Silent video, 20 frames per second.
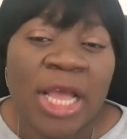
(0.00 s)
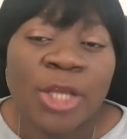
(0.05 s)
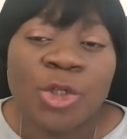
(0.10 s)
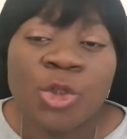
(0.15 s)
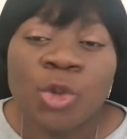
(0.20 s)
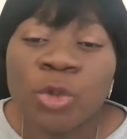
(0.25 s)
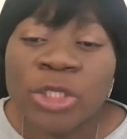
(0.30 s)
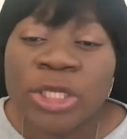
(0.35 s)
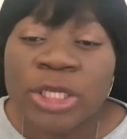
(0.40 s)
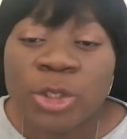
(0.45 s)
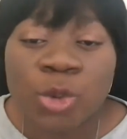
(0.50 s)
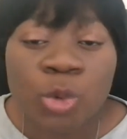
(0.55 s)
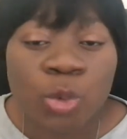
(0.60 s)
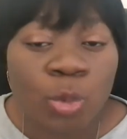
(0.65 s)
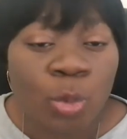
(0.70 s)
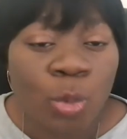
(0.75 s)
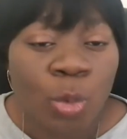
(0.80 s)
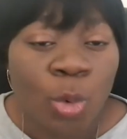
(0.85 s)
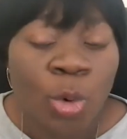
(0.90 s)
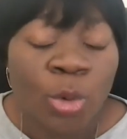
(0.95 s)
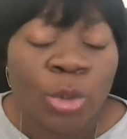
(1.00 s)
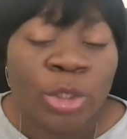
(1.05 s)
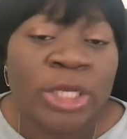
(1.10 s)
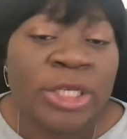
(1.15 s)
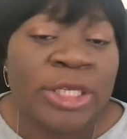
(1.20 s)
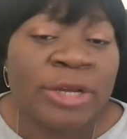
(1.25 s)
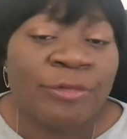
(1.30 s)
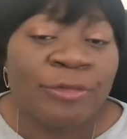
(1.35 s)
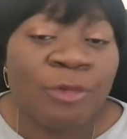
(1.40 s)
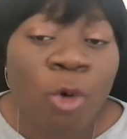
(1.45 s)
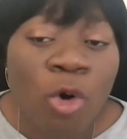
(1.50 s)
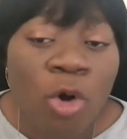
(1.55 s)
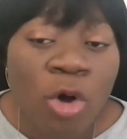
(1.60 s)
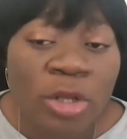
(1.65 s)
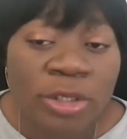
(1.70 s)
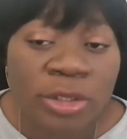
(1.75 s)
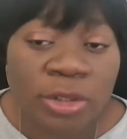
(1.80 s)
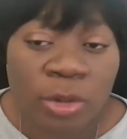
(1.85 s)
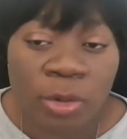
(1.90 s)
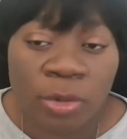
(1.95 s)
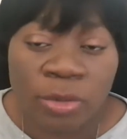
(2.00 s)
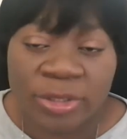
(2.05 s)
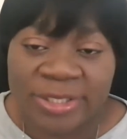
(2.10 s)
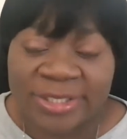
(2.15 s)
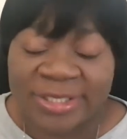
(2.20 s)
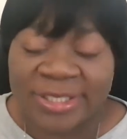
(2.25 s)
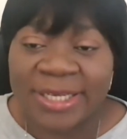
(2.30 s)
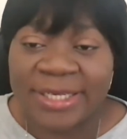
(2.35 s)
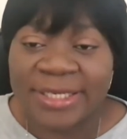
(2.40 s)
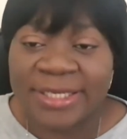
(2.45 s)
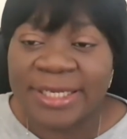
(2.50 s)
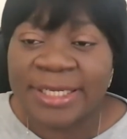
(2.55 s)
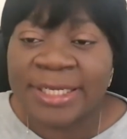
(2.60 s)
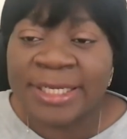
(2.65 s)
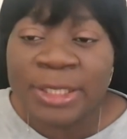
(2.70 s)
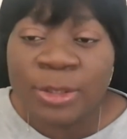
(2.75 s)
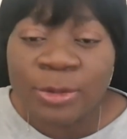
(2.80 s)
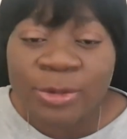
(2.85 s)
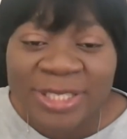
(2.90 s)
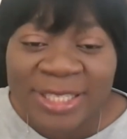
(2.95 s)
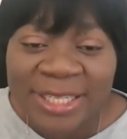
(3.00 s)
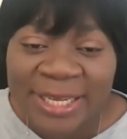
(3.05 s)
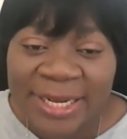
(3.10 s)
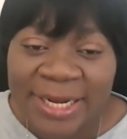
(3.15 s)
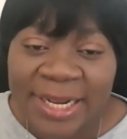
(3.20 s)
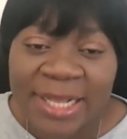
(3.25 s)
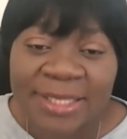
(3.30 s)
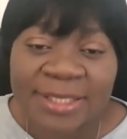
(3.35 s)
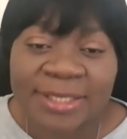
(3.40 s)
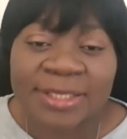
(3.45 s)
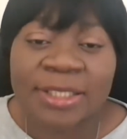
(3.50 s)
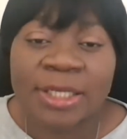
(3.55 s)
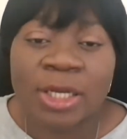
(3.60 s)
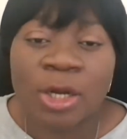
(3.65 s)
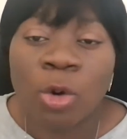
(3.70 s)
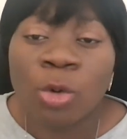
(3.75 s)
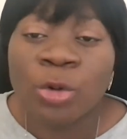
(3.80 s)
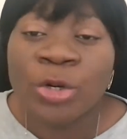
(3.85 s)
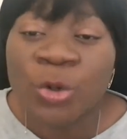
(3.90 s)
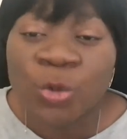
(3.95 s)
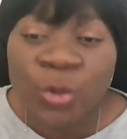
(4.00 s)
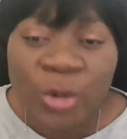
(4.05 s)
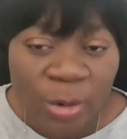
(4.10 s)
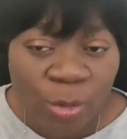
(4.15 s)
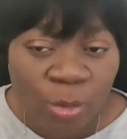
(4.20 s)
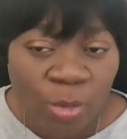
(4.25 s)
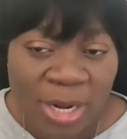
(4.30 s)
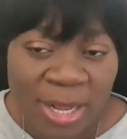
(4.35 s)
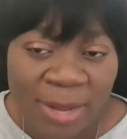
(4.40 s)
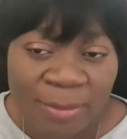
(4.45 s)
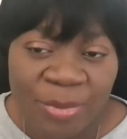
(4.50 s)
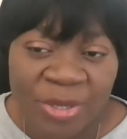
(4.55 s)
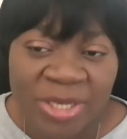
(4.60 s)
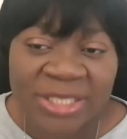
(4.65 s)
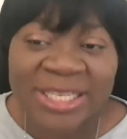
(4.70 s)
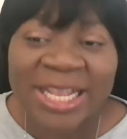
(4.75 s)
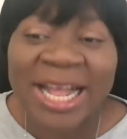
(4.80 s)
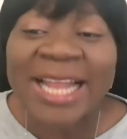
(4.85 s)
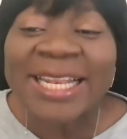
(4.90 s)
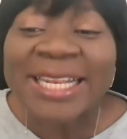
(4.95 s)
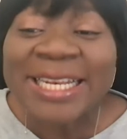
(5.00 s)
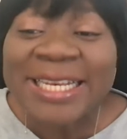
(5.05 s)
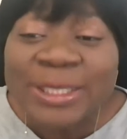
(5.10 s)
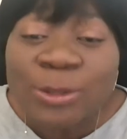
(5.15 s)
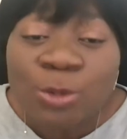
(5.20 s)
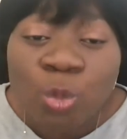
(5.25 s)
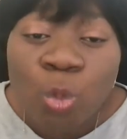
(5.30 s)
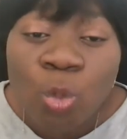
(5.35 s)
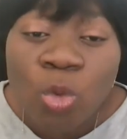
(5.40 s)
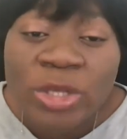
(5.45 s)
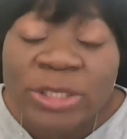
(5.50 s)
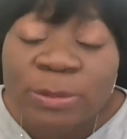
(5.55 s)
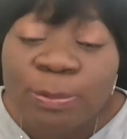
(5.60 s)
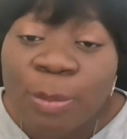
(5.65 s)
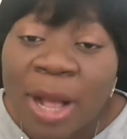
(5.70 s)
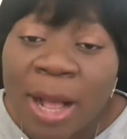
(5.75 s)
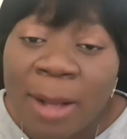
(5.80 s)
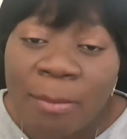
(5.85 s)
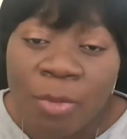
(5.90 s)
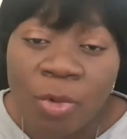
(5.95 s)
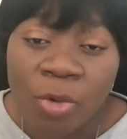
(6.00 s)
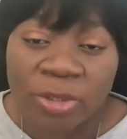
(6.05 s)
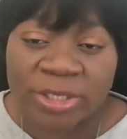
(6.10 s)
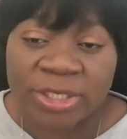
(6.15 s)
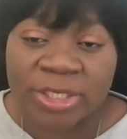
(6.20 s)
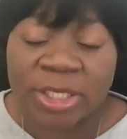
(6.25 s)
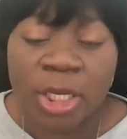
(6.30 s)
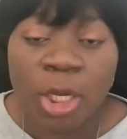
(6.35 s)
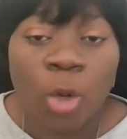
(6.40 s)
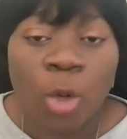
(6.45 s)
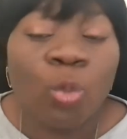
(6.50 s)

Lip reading: You need to, they focus on sending newsletters on a regular basis, at least once per month,